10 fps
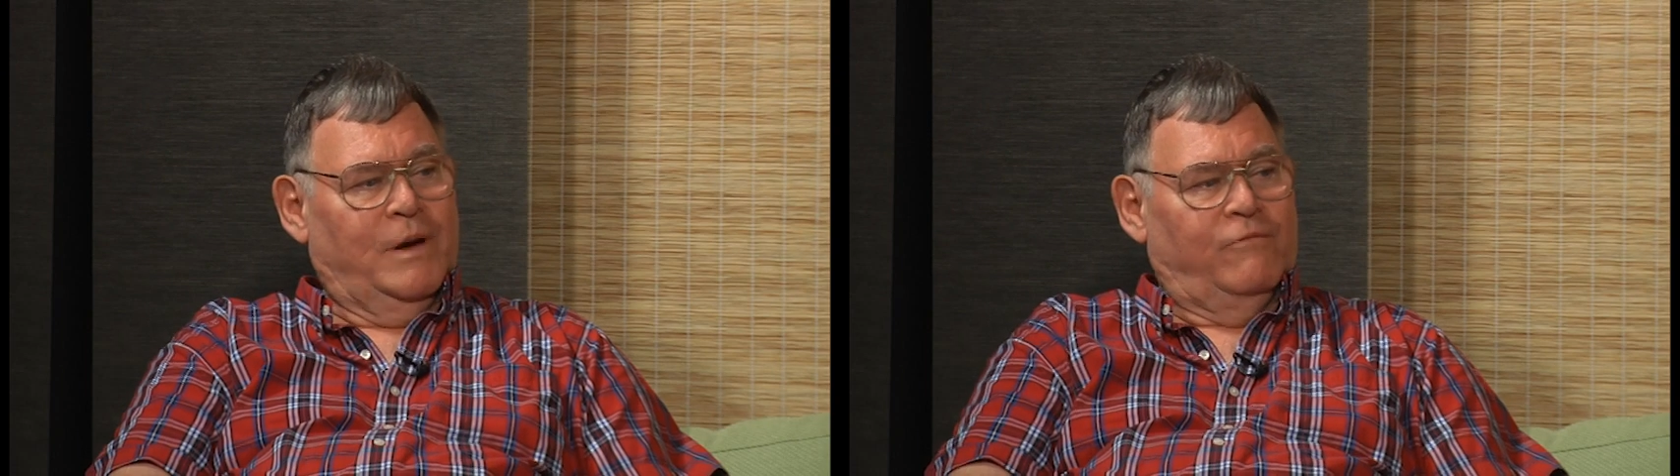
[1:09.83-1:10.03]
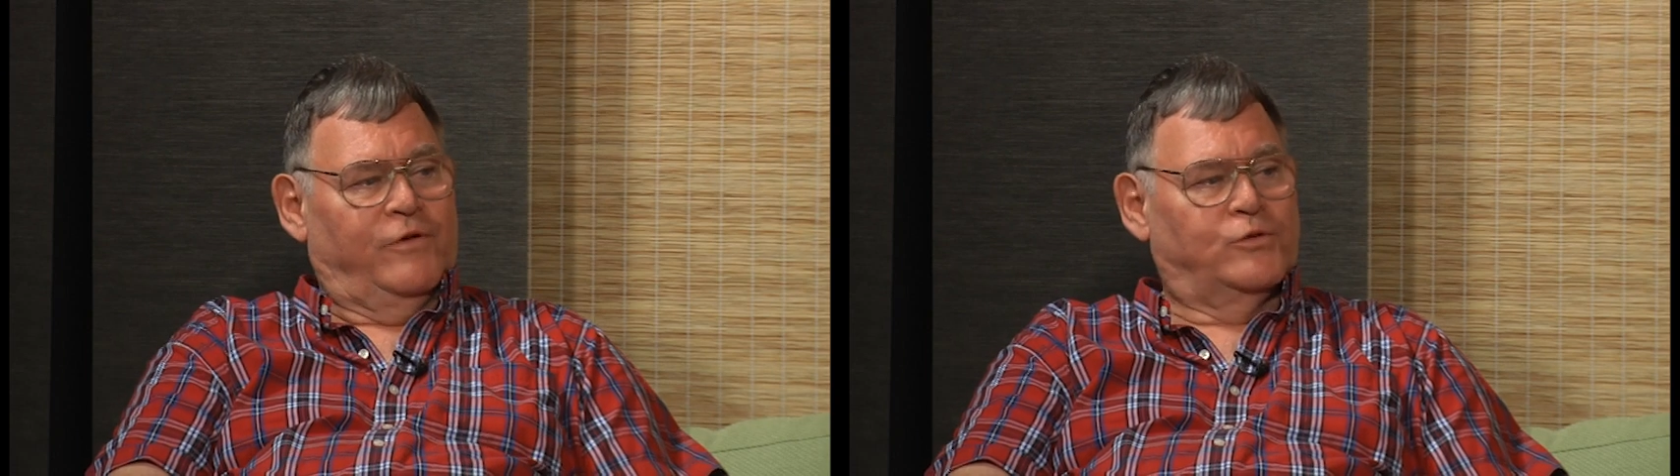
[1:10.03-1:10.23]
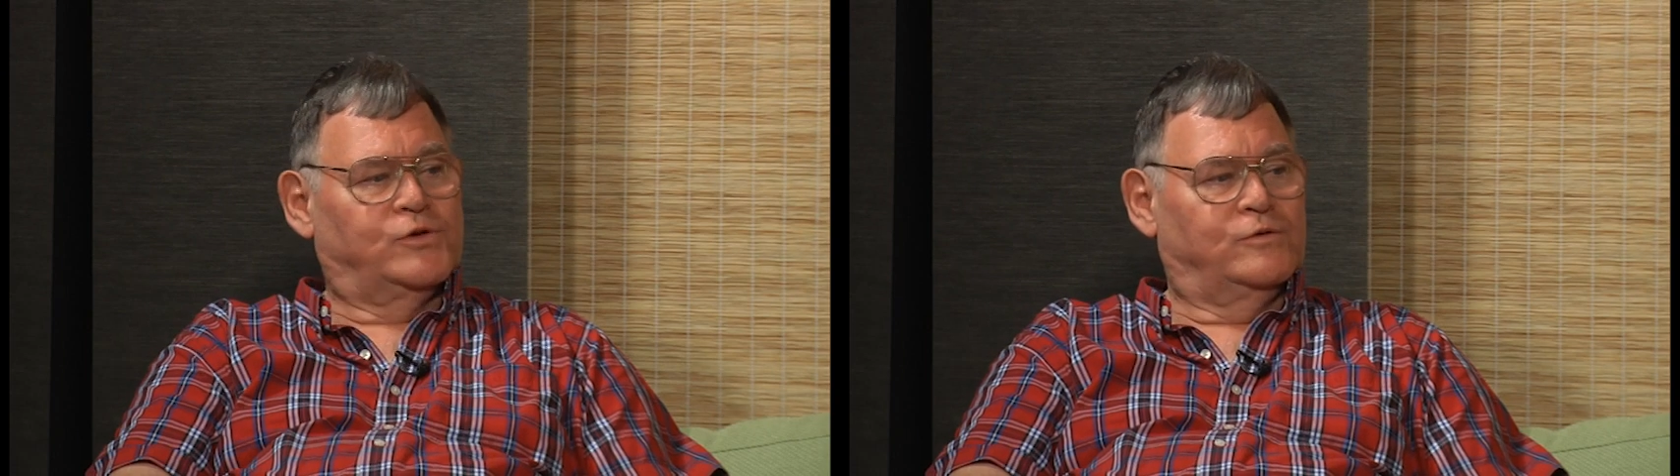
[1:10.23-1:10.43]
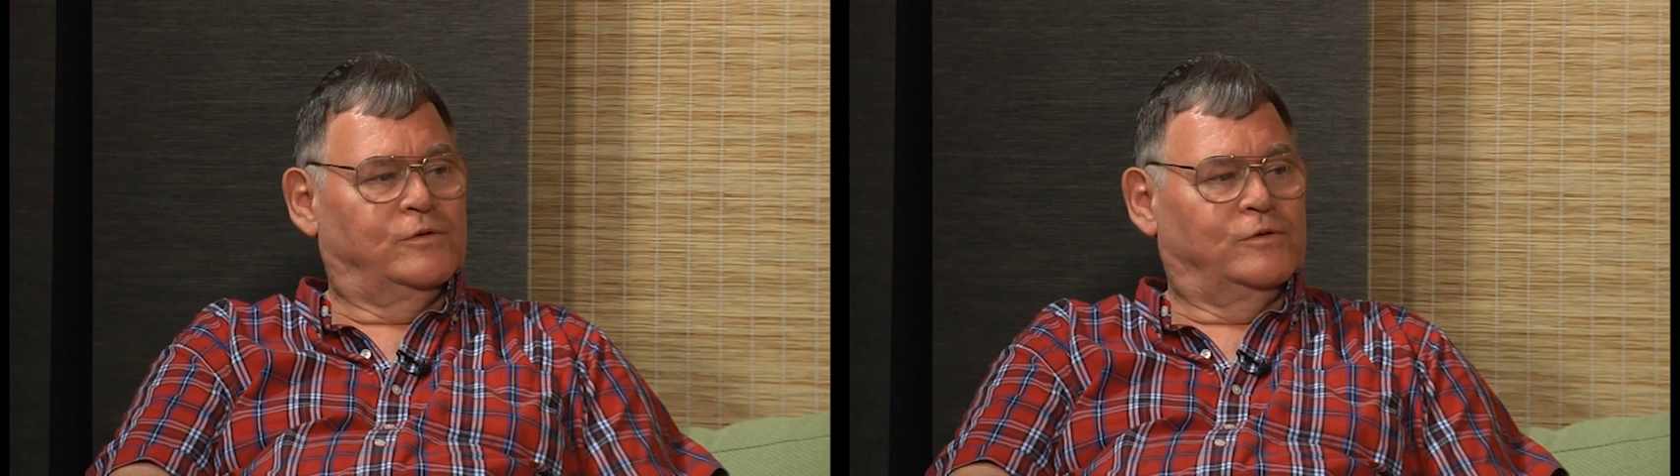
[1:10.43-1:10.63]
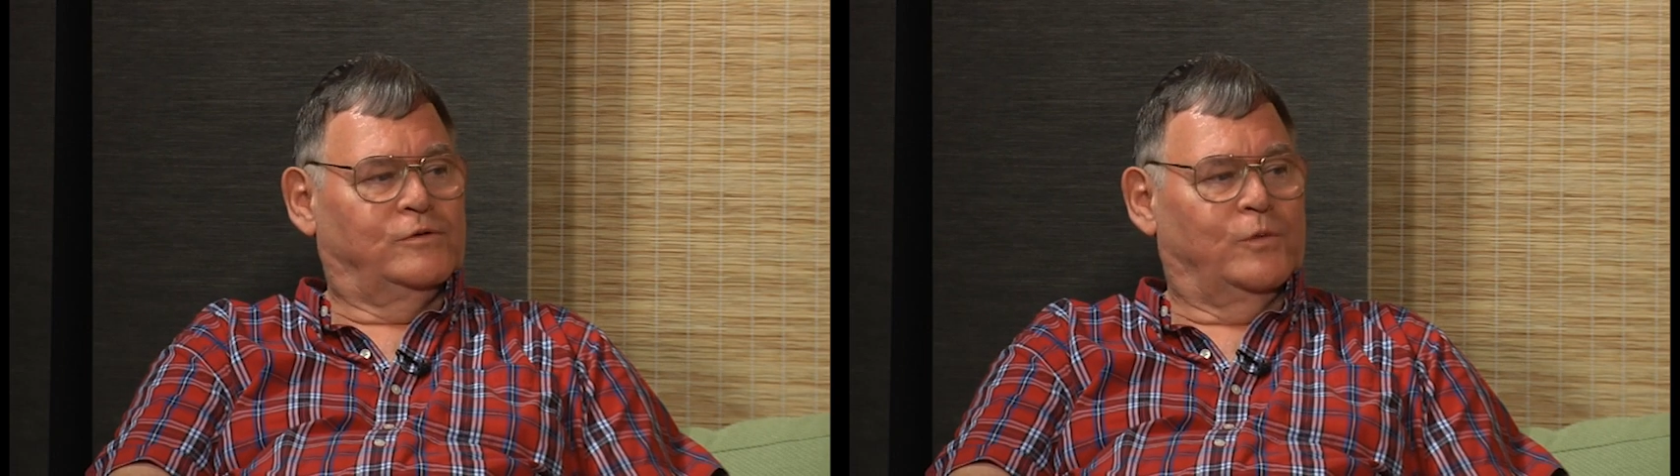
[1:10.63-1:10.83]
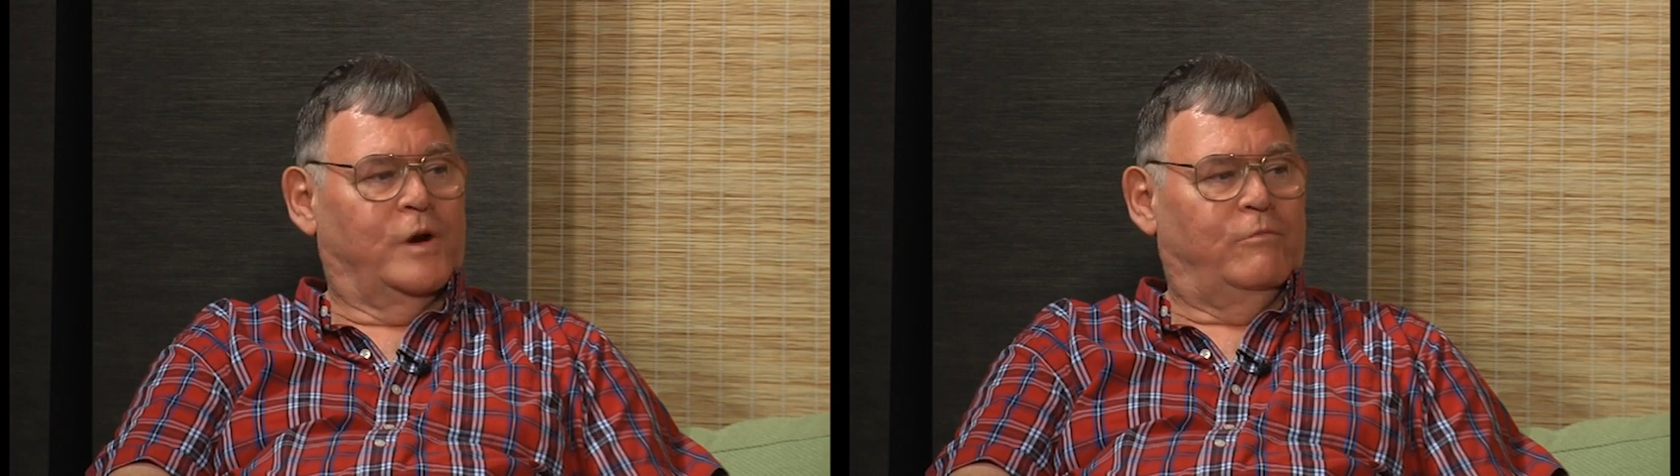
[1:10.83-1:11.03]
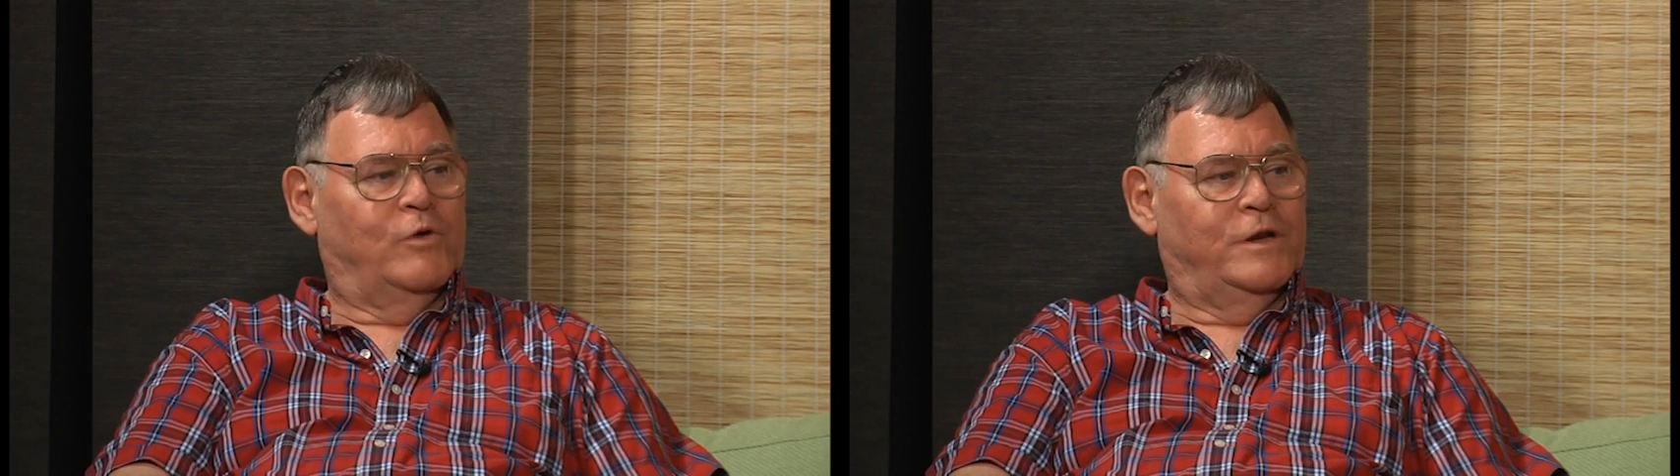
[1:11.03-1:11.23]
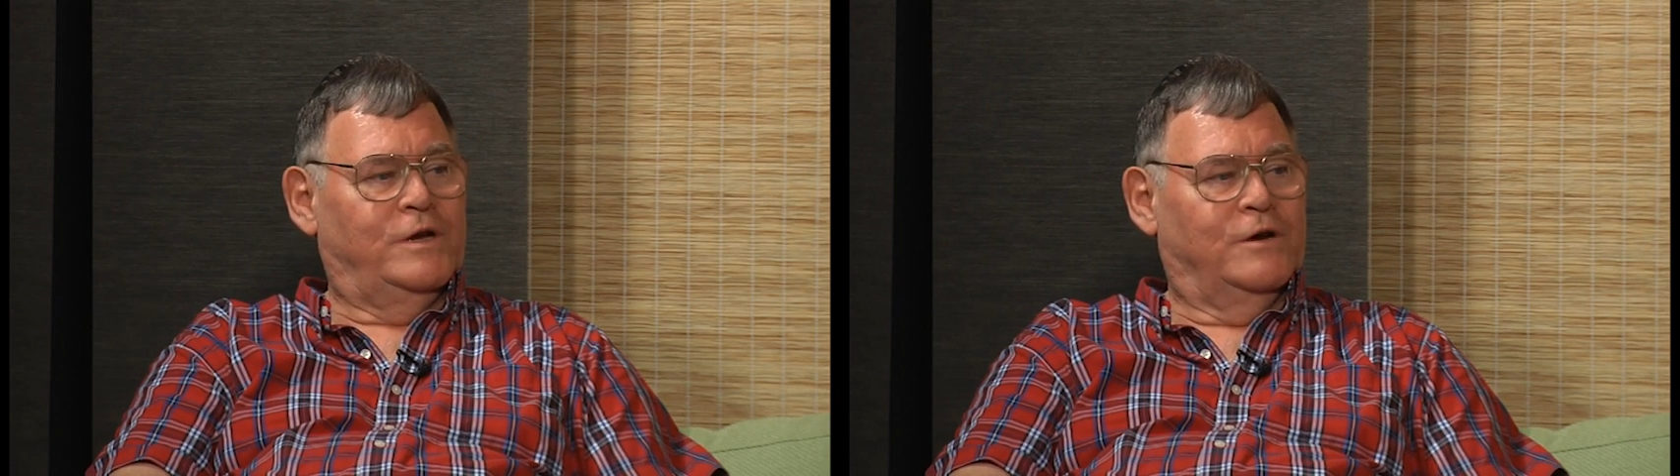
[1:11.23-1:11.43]
my first
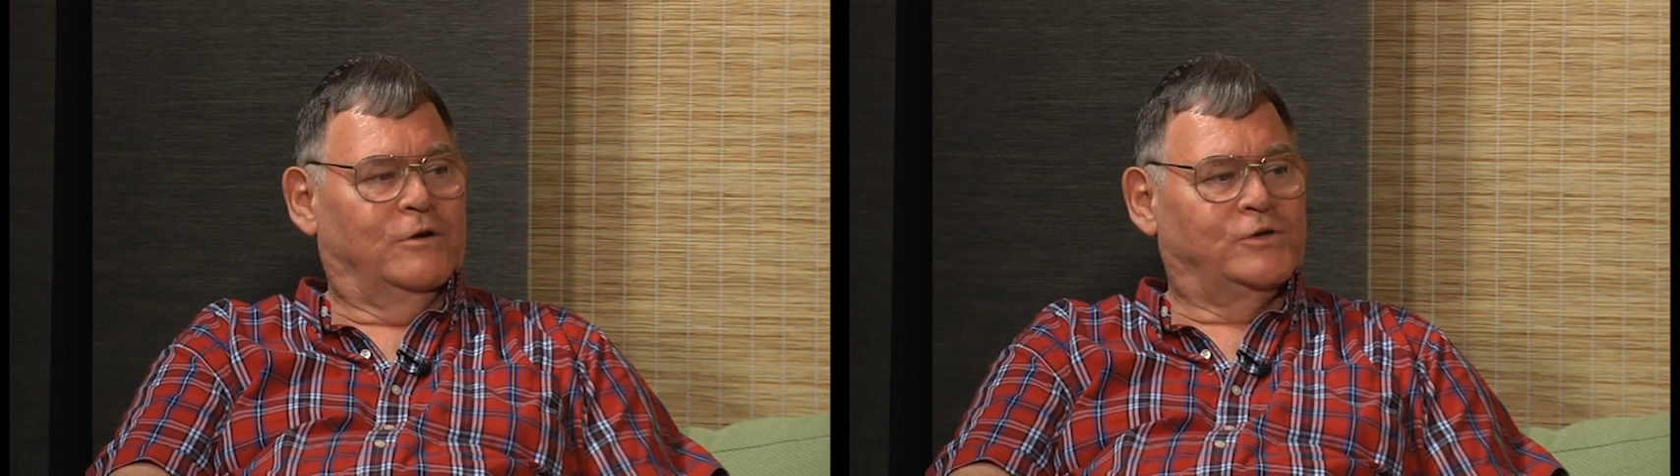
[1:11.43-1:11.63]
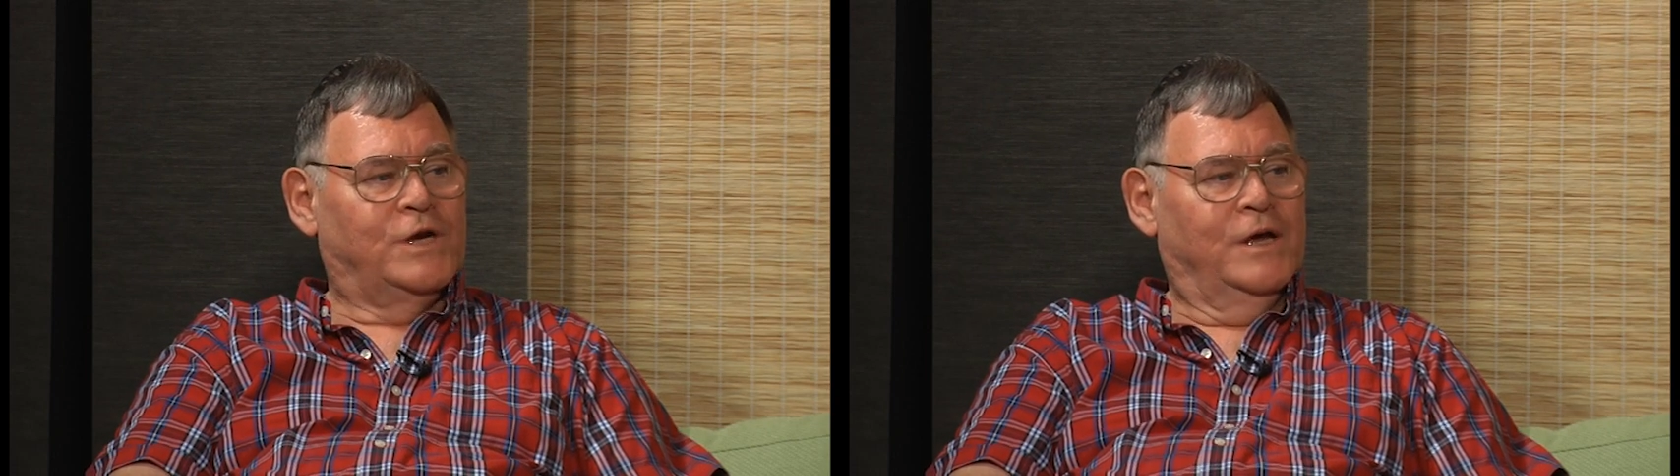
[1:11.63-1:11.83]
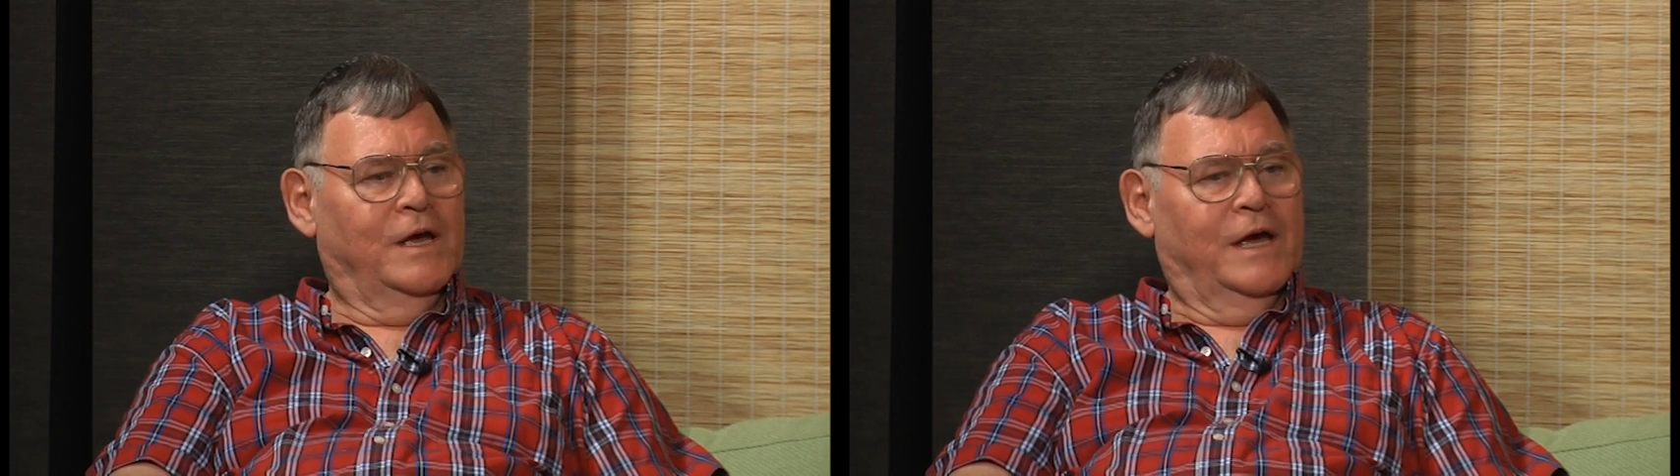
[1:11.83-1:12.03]
21 years.